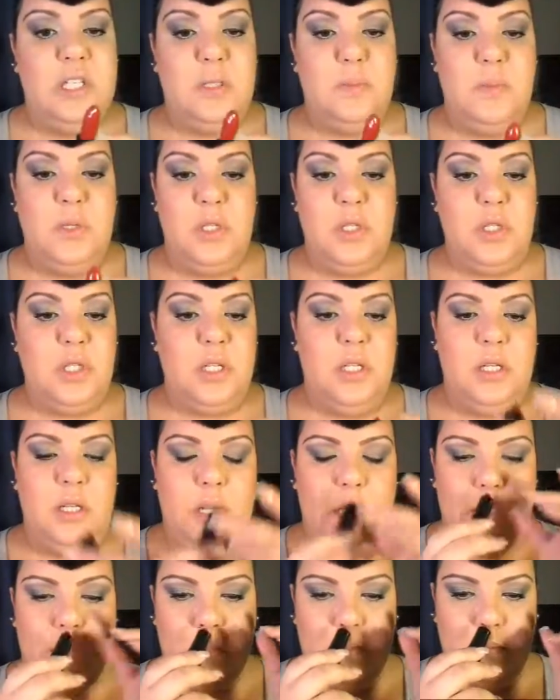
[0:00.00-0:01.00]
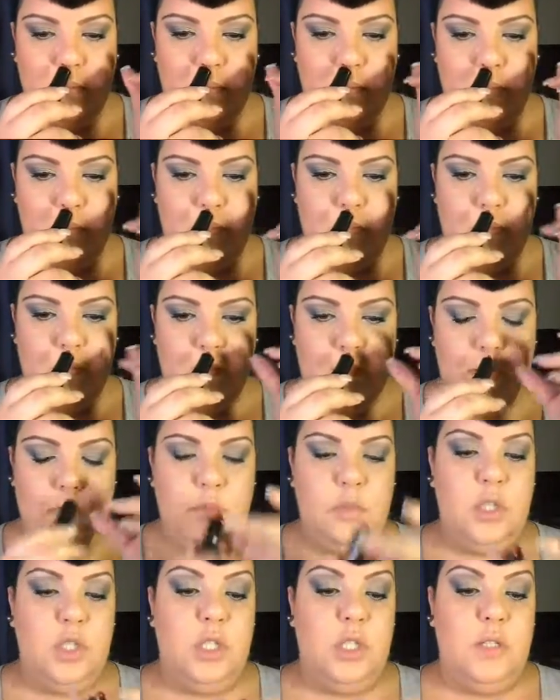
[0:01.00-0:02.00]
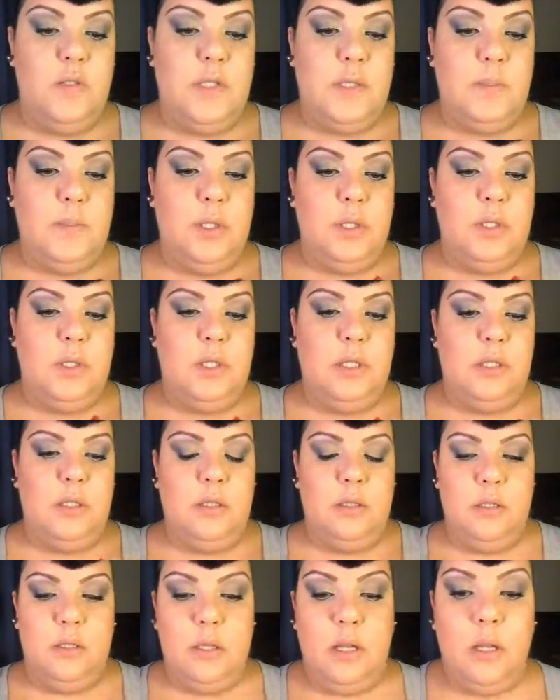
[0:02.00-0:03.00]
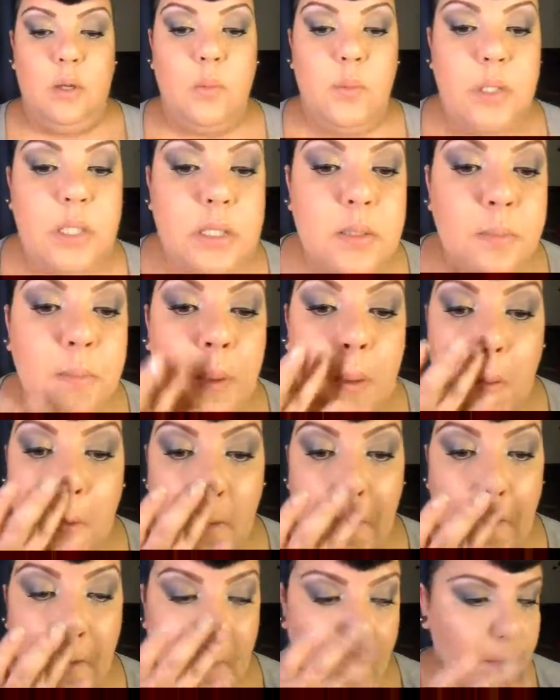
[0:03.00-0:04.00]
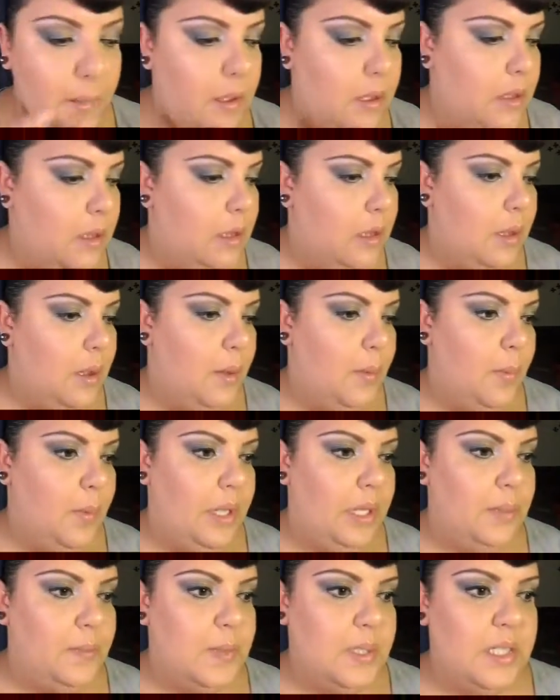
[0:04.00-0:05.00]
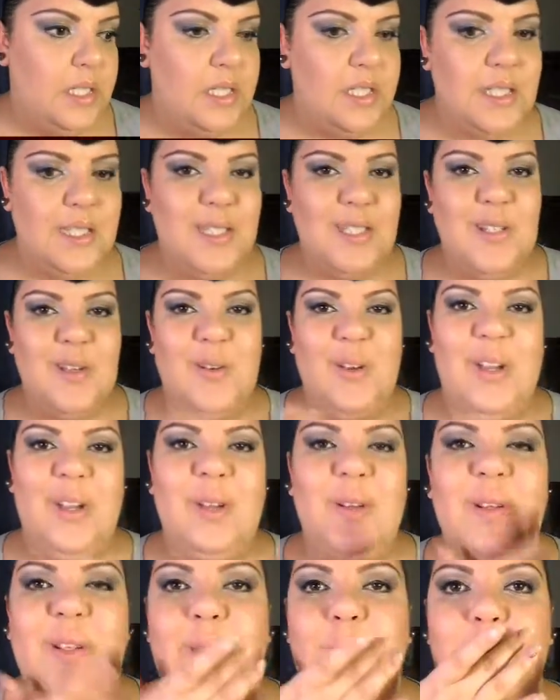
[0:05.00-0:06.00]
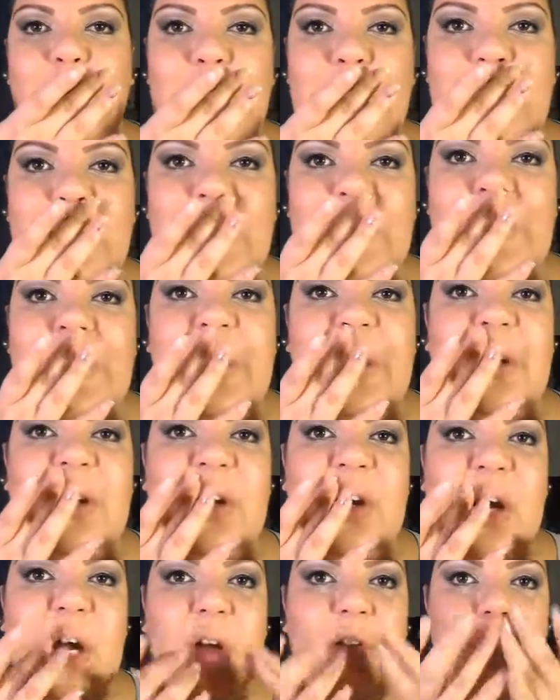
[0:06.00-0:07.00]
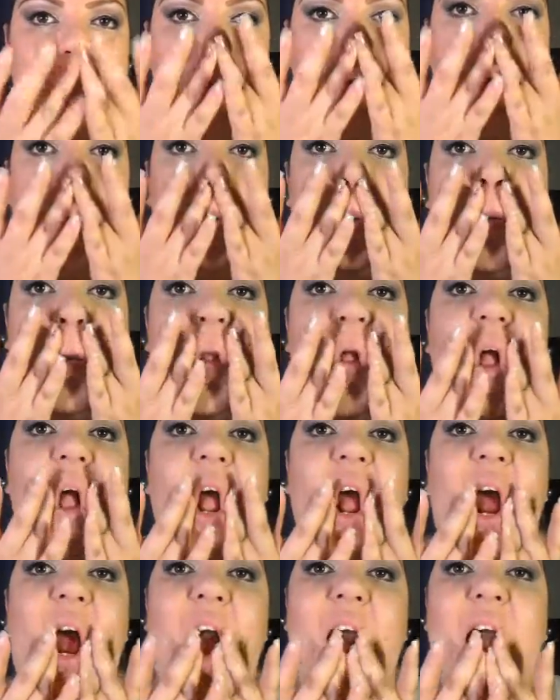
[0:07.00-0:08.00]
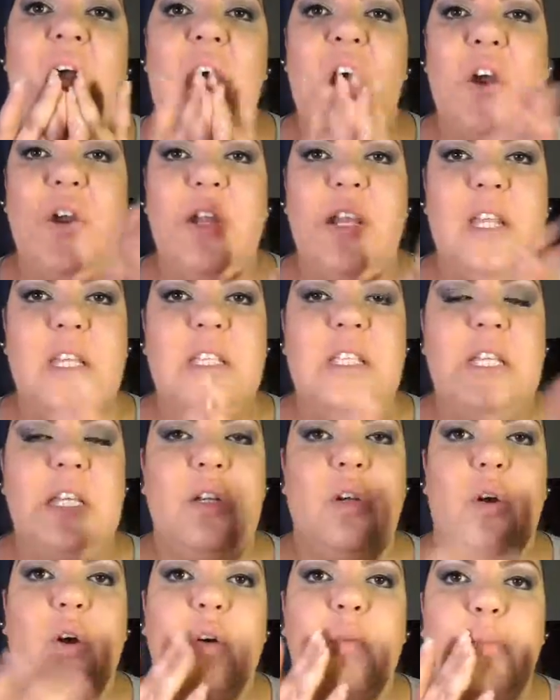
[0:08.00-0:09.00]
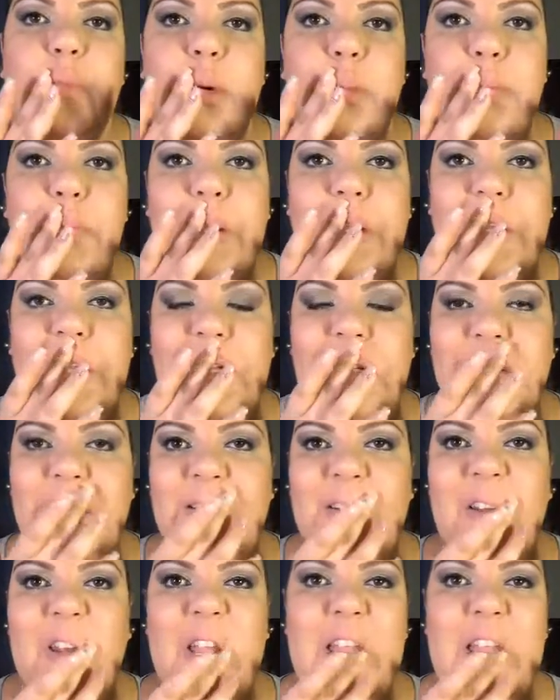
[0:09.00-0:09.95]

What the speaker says: it smells good. I should have smelled it. I always smell my lipsticks. Okay, let me just take off, or not take off, but blend